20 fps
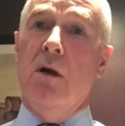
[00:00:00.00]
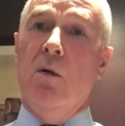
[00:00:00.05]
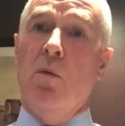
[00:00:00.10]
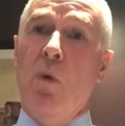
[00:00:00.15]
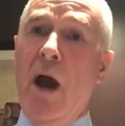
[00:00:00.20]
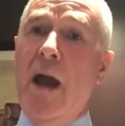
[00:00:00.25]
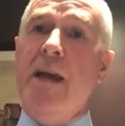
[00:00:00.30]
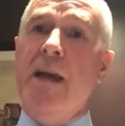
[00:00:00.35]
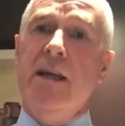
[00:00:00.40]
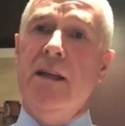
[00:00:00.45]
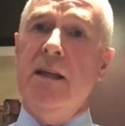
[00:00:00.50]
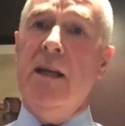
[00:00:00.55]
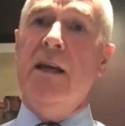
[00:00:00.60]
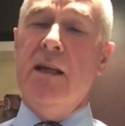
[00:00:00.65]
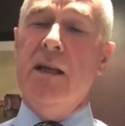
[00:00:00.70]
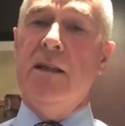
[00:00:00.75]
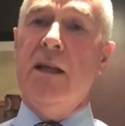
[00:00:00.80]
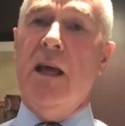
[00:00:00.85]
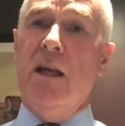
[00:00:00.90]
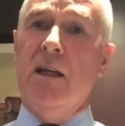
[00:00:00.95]
Why can they
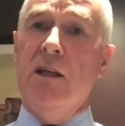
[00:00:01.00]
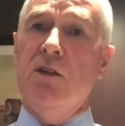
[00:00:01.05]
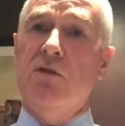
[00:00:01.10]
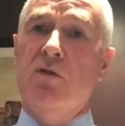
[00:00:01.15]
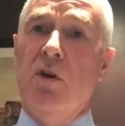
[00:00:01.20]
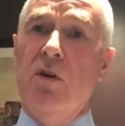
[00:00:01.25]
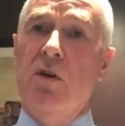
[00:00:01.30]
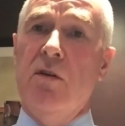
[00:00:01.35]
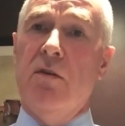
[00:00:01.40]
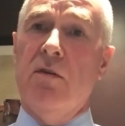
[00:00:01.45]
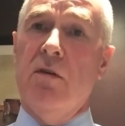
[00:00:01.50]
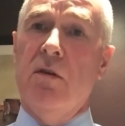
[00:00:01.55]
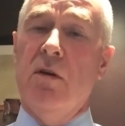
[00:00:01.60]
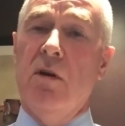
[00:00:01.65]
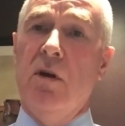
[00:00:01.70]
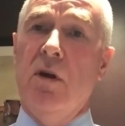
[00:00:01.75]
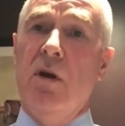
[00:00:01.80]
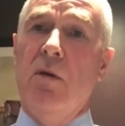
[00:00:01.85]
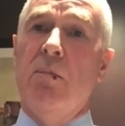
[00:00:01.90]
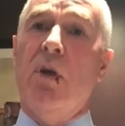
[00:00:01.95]
not tell the truth?
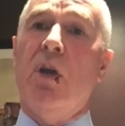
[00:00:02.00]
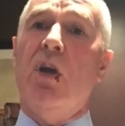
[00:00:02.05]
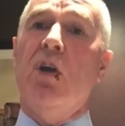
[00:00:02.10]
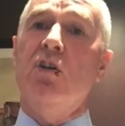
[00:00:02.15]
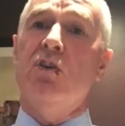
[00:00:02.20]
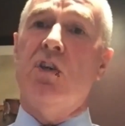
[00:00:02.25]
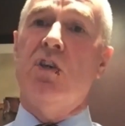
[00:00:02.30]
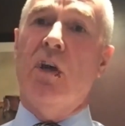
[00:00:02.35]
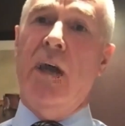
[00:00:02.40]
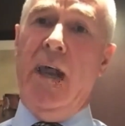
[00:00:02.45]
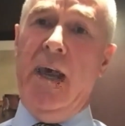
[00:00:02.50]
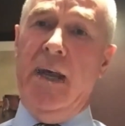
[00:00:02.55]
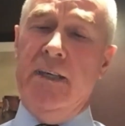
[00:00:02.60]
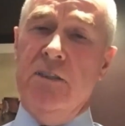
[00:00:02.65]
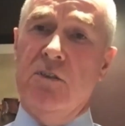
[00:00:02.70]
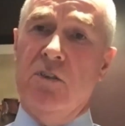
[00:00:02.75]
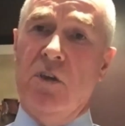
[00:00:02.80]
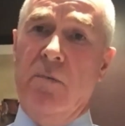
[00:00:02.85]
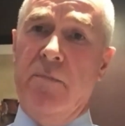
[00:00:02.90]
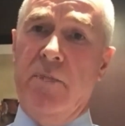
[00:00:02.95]
Because they're
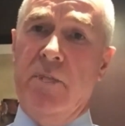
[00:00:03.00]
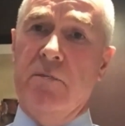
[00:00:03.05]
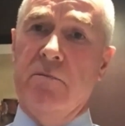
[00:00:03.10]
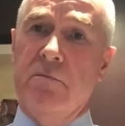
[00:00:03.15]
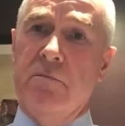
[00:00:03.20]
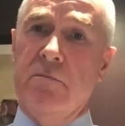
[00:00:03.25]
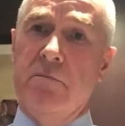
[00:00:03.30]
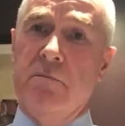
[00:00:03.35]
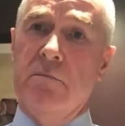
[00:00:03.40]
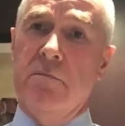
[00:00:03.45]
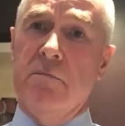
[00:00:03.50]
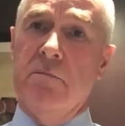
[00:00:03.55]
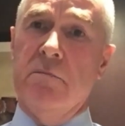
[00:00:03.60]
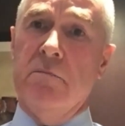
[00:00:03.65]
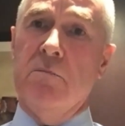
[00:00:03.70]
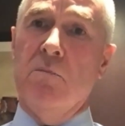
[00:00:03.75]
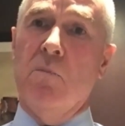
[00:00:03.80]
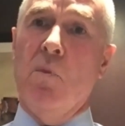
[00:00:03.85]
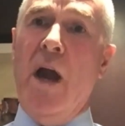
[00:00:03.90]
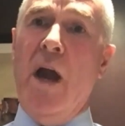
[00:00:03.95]
hiding something.
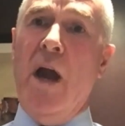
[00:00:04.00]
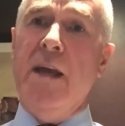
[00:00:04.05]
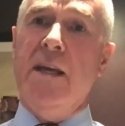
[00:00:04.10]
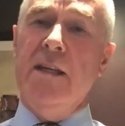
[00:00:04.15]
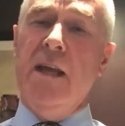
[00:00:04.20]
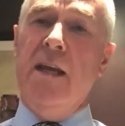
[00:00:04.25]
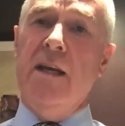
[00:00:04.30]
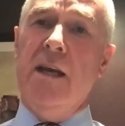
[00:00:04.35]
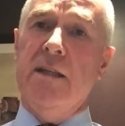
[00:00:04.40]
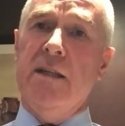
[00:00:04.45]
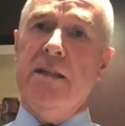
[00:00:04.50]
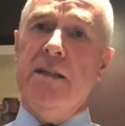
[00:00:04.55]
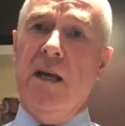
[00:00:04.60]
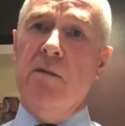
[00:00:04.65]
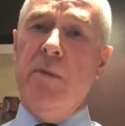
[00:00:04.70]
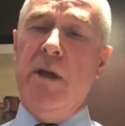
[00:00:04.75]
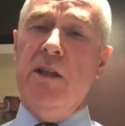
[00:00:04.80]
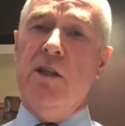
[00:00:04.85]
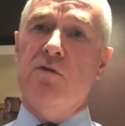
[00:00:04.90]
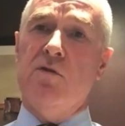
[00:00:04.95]
Why can they not
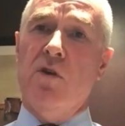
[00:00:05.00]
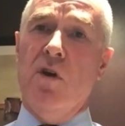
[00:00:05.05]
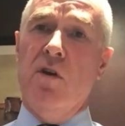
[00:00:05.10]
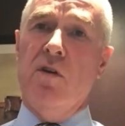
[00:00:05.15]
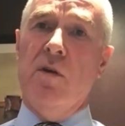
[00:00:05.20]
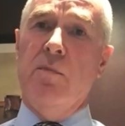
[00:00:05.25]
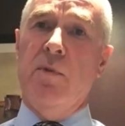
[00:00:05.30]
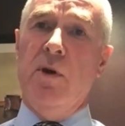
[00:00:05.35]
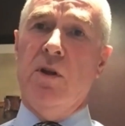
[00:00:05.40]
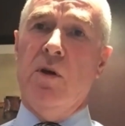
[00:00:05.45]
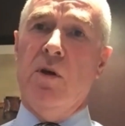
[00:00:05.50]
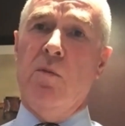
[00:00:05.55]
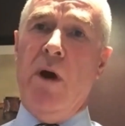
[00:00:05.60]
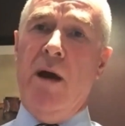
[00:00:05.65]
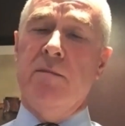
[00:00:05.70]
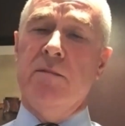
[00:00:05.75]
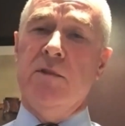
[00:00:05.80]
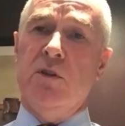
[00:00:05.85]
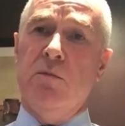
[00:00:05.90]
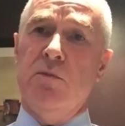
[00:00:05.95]
tell me the truth about the
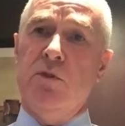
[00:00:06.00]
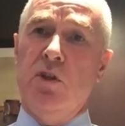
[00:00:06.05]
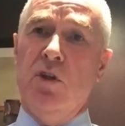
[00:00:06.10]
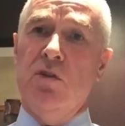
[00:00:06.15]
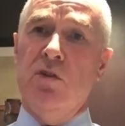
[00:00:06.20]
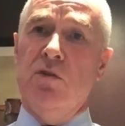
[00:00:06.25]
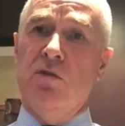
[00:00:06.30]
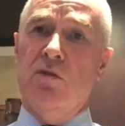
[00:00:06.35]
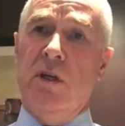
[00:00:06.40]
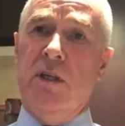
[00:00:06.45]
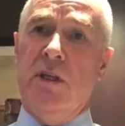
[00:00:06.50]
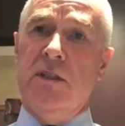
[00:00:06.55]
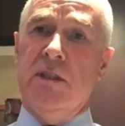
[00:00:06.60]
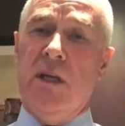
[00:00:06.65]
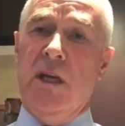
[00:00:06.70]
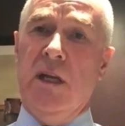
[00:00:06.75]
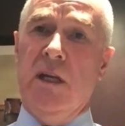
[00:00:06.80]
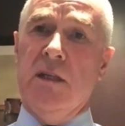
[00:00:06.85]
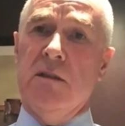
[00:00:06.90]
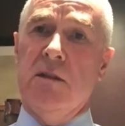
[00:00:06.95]
weapons that was used in Teresa's
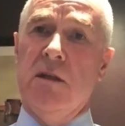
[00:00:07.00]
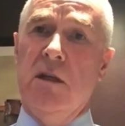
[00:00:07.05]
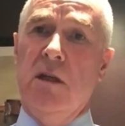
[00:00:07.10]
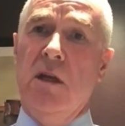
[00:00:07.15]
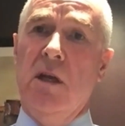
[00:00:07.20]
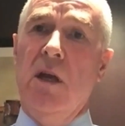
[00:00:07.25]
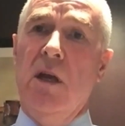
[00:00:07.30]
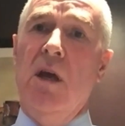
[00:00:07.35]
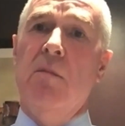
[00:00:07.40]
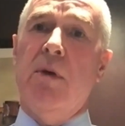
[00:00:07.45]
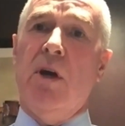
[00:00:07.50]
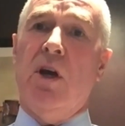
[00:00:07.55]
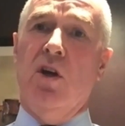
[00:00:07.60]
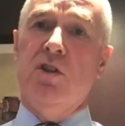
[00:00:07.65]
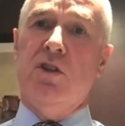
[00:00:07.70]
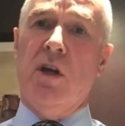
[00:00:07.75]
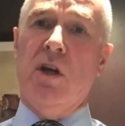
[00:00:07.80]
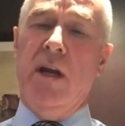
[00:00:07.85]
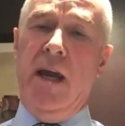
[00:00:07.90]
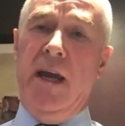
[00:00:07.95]
killing?
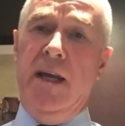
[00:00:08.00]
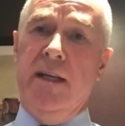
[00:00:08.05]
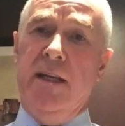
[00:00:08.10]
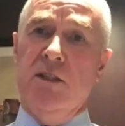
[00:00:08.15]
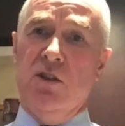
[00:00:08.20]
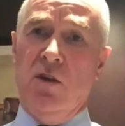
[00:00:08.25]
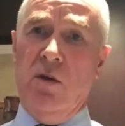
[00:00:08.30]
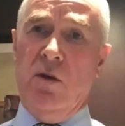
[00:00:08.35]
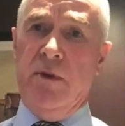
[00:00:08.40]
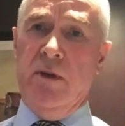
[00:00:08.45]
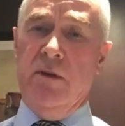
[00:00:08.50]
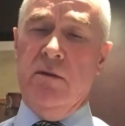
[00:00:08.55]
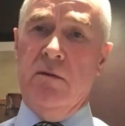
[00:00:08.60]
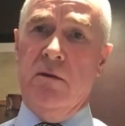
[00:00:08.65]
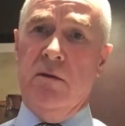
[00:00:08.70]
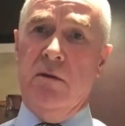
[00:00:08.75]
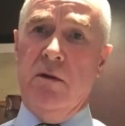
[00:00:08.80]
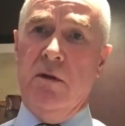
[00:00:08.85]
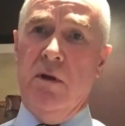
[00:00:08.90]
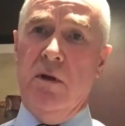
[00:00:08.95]
Because they're hiding something.
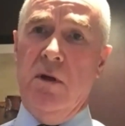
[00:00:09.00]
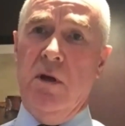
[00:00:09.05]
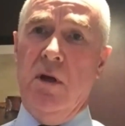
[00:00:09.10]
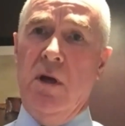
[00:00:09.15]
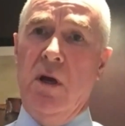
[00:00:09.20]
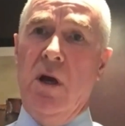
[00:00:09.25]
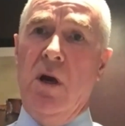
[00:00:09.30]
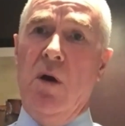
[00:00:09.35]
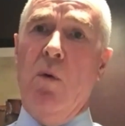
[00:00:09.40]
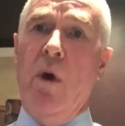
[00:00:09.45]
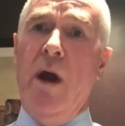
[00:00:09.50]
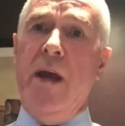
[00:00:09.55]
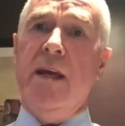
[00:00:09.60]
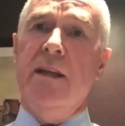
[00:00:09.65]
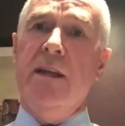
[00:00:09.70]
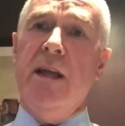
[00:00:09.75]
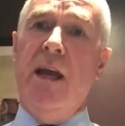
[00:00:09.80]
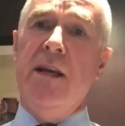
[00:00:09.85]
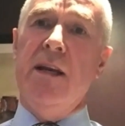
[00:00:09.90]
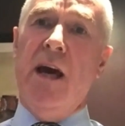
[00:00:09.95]
Why
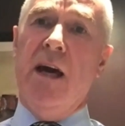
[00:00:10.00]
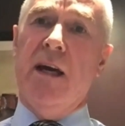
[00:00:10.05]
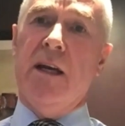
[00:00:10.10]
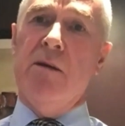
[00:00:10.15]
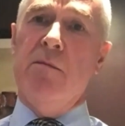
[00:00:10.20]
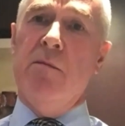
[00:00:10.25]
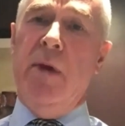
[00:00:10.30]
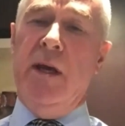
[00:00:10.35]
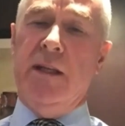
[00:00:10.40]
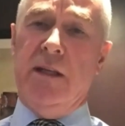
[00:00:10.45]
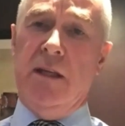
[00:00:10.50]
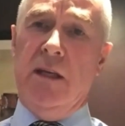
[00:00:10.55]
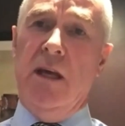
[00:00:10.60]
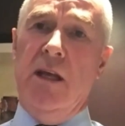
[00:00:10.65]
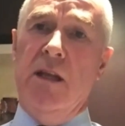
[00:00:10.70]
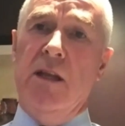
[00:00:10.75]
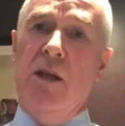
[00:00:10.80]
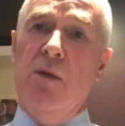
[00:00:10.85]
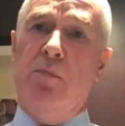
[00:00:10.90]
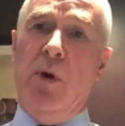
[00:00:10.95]
can they not admit
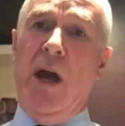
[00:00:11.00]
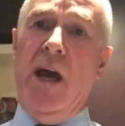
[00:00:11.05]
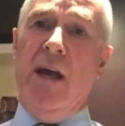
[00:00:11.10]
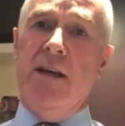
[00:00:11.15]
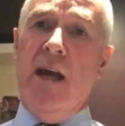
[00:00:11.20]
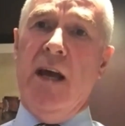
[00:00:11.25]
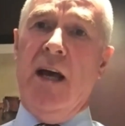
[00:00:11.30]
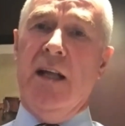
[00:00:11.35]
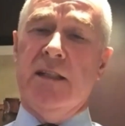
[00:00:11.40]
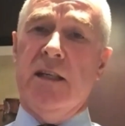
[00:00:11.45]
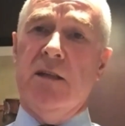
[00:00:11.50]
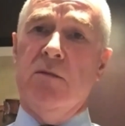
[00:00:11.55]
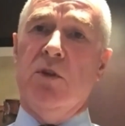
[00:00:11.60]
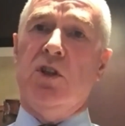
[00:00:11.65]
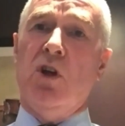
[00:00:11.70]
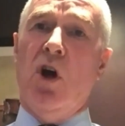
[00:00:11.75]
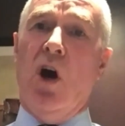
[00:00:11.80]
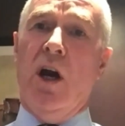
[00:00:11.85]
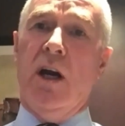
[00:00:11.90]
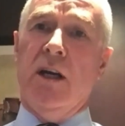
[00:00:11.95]
that Brian Nelson was
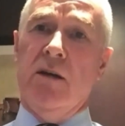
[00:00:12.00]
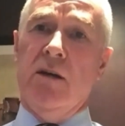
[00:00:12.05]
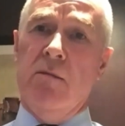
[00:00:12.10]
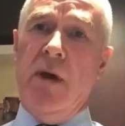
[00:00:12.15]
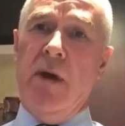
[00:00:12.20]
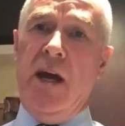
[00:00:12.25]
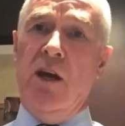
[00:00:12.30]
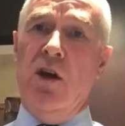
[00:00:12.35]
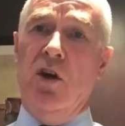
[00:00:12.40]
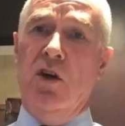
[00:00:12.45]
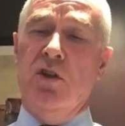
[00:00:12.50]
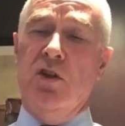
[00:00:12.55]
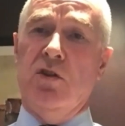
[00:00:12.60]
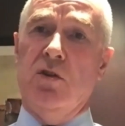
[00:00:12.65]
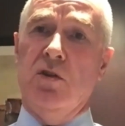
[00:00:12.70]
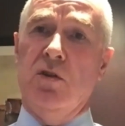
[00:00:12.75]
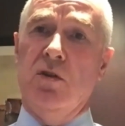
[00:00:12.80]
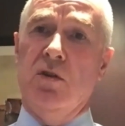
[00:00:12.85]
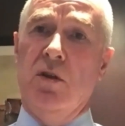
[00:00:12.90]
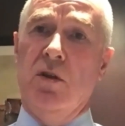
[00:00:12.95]
targeting my
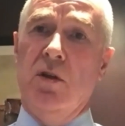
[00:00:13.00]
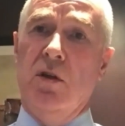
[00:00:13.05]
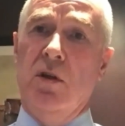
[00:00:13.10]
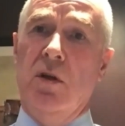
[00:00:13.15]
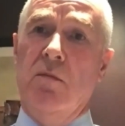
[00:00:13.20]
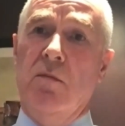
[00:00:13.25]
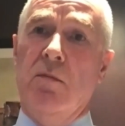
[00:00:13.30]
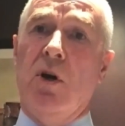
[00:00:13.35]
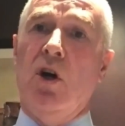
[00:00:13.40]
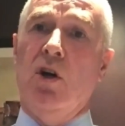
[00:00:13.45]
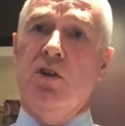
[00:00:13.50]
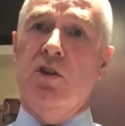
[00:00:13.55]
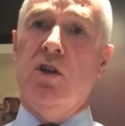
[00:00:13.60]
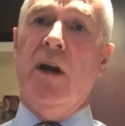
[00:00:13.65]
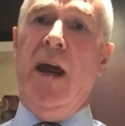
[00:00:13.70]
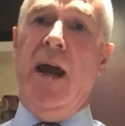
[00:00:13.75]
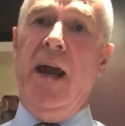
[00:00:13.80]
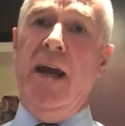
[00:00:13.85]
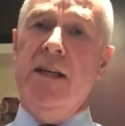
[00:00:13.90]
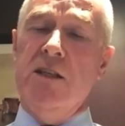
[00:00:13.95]
house? Because they're
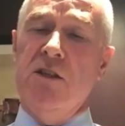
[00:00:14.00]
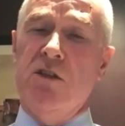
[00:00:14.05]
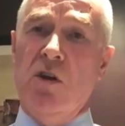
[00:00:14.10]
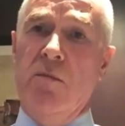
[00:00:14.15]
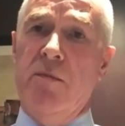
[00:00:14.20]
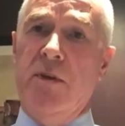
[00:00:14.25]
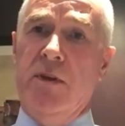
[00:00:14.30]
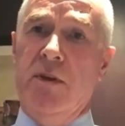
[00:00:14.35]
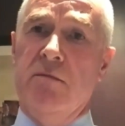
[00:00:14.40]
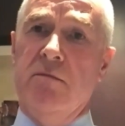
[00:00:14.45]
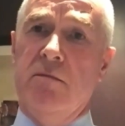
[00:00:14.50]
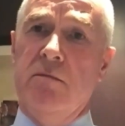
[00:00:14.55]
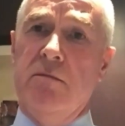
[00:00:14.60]
hiding something.